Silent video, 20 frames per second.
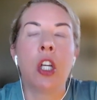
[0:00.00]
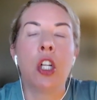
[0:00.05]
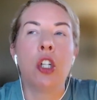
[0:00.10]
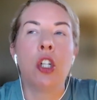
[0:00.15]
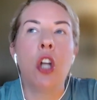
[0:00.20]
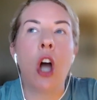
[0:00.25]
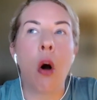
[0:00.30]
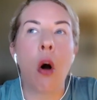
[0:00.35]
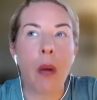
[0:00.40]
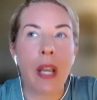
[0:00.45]

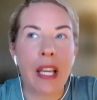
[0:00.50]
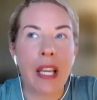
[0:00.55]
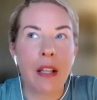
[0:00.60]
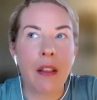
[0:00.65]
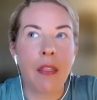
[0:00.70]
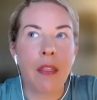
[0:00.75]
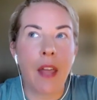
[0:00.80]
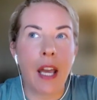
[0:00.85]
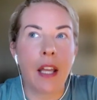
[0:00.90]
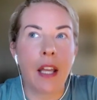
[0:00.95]

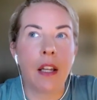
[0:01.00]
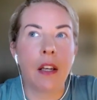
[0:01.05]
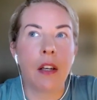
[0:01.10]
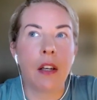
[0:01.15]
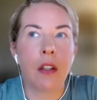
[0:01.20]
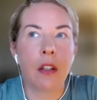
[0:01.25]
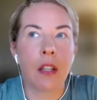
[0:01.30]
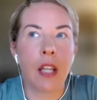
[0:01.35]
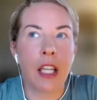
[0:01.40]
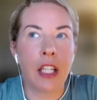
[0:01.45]
knowing that,
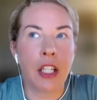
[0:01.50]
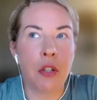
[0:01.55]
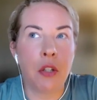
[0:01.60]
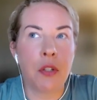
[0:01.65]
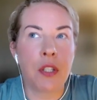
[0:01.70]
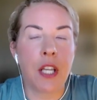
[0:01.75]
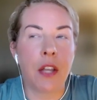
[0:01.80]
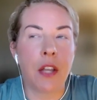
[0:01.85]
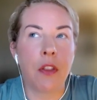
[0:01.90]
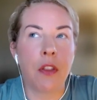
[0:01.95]
like you
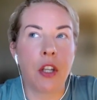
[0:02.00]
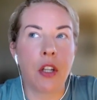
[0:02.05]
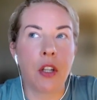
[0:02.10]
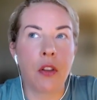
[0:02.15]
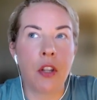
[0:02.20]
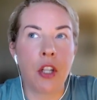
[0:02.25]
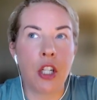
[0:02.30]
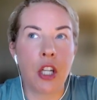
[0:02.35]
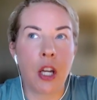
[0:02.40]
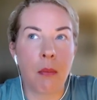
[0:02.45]
said,
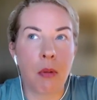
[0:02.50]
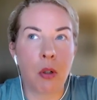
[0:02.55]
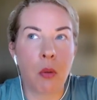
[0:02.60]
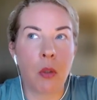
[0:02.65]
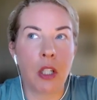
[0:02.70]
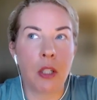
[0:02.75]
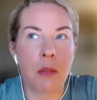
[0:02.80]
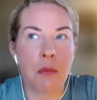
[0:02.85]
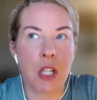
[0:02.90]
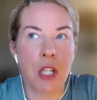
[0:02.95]
the number
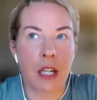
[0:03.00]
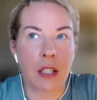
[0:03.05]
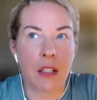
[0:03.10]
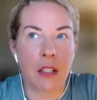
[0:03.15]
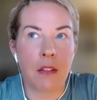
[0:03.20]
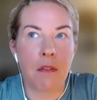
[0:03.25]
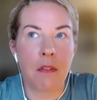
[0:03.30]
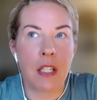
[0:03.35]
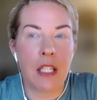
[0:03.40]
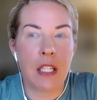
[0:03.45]
one
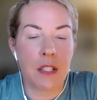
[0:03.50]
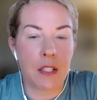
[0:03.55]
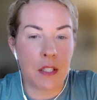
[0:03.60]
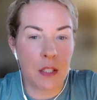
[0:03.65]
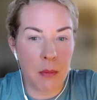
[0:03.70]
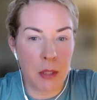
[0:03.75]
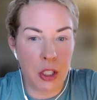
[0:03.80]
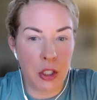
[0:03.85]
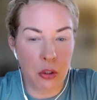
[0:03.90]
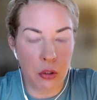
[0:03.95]
objective needs to
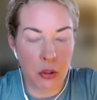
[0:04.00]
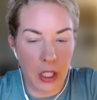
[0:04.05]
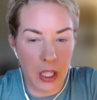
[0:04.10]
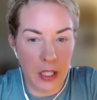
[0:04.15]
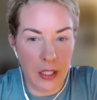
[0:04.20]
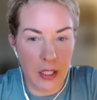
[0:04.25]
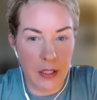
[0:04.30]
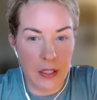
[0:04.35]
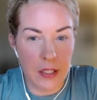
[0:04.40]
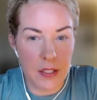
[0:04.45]
be
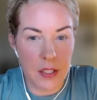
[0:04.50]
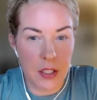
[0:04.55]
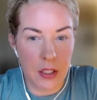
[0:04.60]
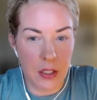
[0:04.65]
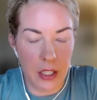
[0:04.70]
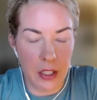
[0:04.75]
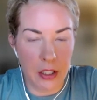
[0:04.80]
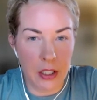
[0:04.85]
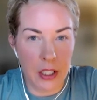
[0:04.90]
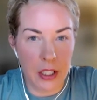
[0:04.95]
creating this
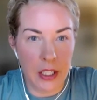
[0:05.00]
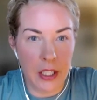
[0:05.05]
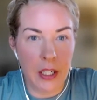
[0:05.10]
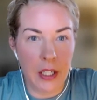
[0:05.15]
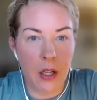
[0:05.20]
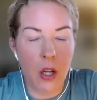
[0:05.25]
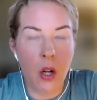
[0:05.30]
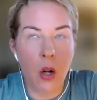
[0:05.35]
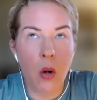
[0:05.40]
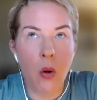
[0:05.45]

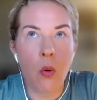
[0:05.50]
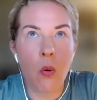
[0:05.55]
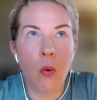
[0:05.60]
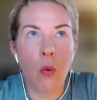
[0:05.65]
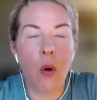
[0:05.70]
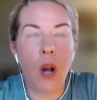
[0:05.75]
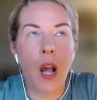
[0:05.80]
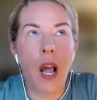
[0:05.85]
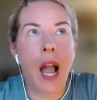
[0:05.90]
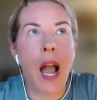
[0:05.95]
clarity.
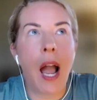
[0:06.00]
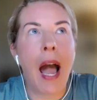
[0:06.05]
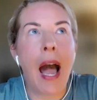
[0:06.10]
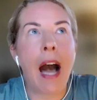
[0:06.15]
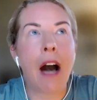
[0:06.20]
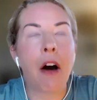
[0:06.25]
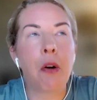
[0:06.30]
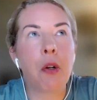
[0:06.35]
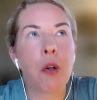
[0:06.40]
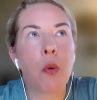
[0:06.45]

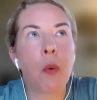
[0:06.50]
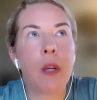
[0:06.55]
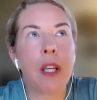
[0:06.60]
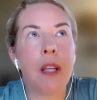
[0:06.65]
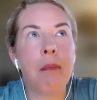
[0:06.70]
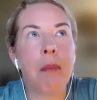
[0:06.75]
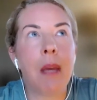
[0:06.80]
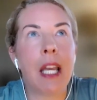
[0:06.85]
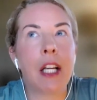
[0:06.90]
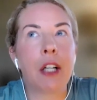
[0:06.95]
How do we
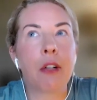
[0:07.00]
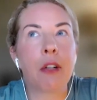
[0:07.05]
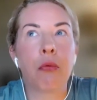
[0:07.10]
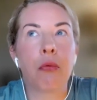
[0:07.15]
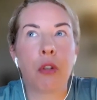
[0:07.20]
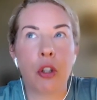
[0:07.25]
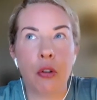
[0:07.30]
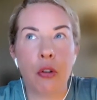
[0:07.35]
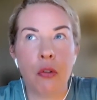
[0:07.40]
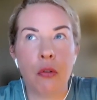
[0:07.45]
make
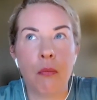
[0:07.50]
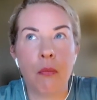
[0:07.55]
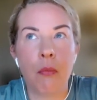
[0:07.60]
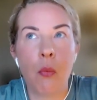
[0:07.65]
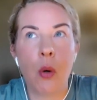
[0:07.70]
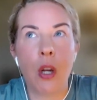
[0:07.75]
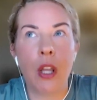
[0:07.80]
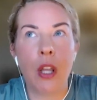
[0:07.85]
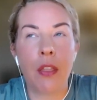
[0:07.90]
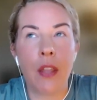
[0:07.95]
room
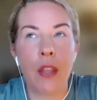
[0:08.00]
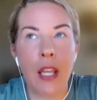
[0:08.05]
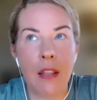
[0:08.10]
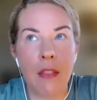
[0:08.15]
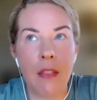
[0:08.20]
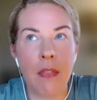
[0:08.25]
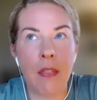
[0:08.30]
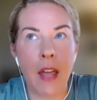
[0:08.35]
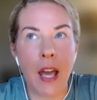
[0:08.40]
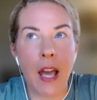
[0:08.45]

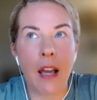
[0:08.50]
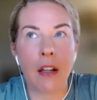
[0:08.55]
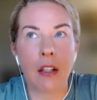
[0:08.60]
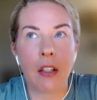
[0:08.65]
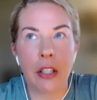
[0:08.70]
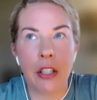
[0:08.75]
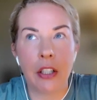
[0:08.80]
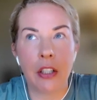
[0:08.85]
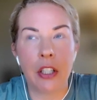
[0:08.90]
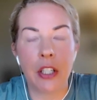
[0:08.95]
within that
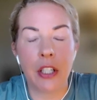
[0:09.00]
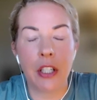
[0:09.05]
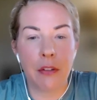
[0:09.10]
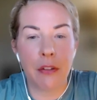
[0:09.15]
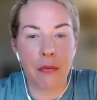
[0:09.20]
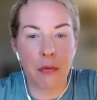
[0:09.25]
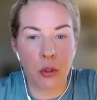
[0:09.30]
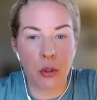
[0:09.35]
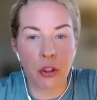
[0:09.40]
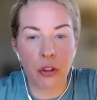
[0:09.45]
clarity
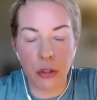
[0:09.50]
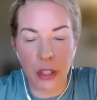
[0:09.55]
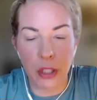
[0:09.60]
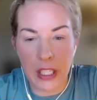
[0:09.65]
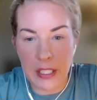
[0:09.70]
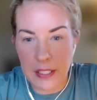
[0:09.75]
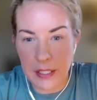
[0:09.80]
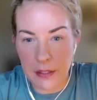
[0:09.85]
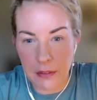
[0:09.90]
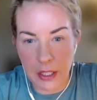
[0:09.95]
for
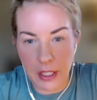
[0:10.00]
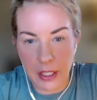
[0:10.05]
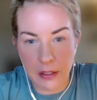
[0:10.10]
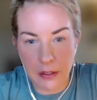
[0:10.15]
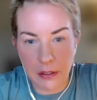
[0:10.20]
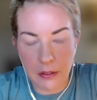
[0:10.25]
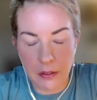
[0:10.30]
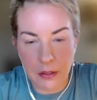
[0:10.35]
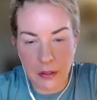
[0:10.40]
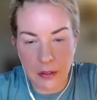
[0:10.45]
creativity?